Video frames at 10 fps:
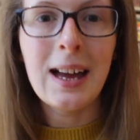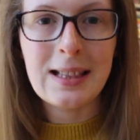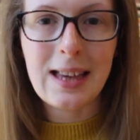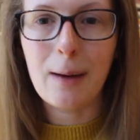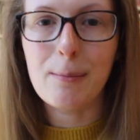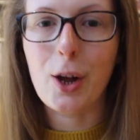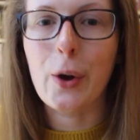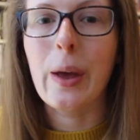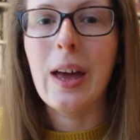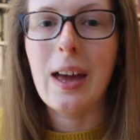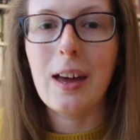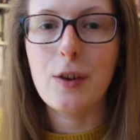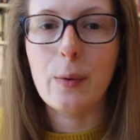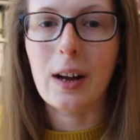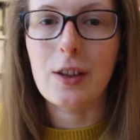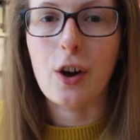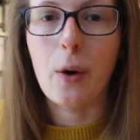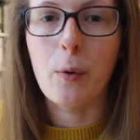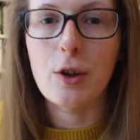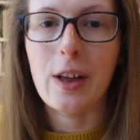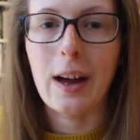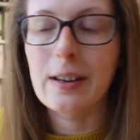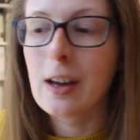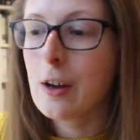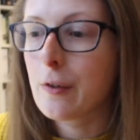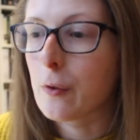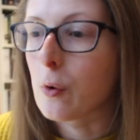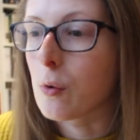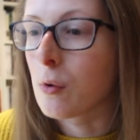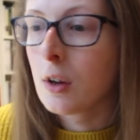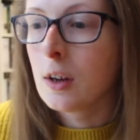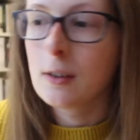and down below if you would like to go and watch that for